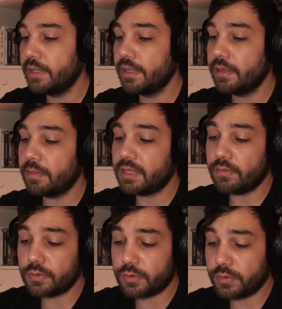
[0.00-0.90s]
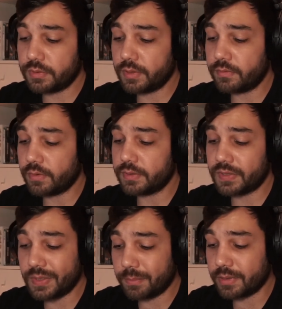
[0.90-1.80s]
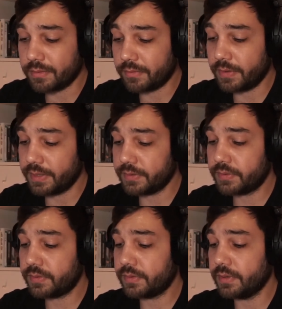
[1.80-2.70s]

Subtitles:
But I've also used it for simpler things.